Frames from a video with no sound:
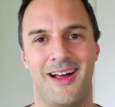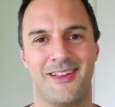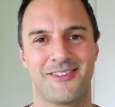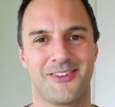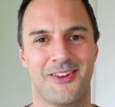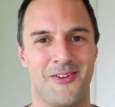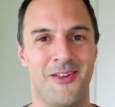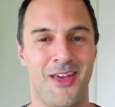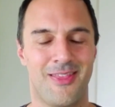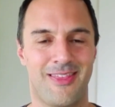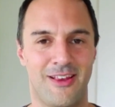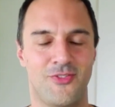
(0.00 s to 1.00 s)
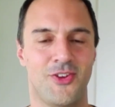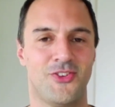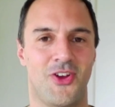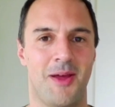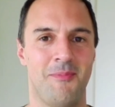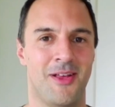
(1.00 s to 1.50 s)
So thanks for your
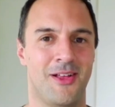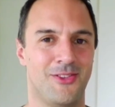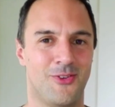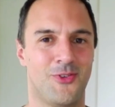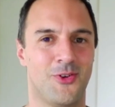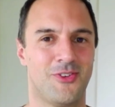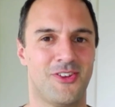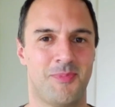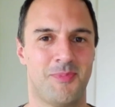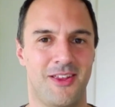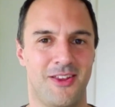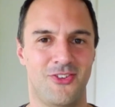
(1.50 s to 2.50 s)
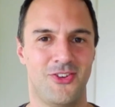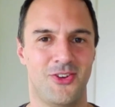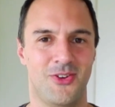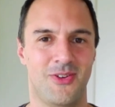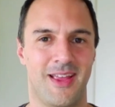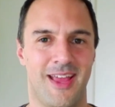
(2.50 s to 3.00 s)
time. Look forward to speaking to
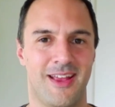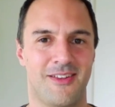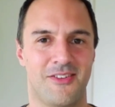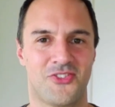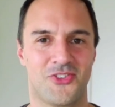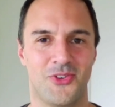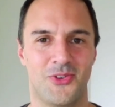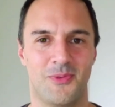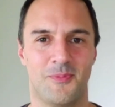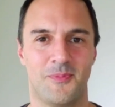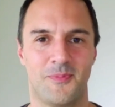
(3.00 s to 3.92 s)
you again soon.